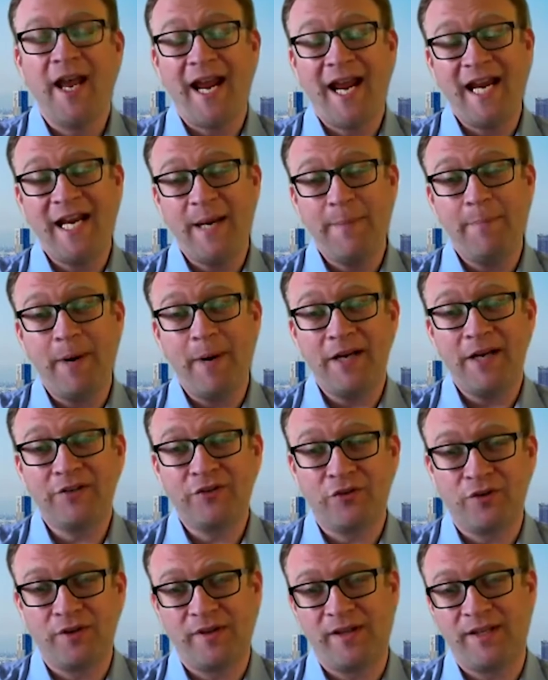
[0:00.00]
and a
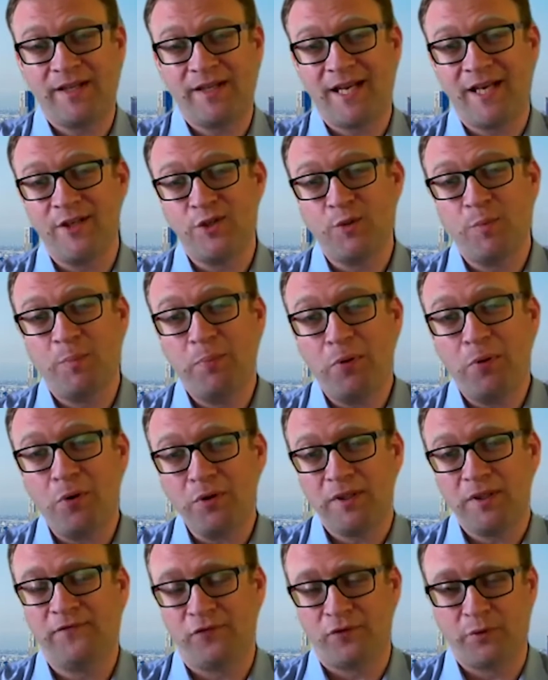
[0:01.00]
battery that can
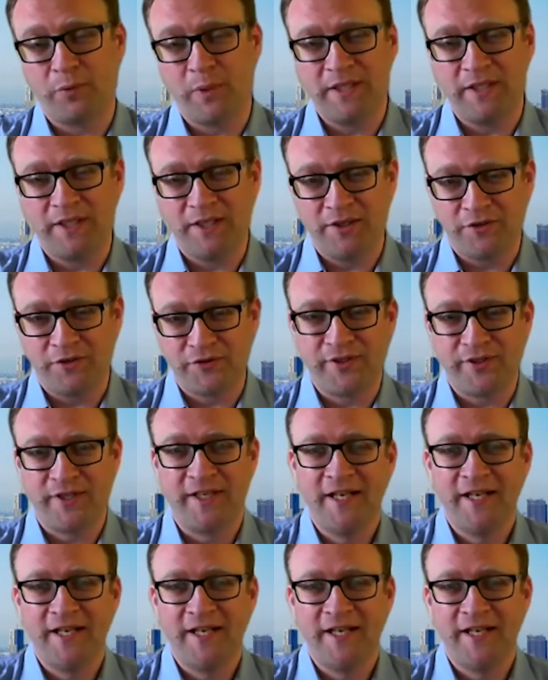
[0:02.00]
support it for 20 years.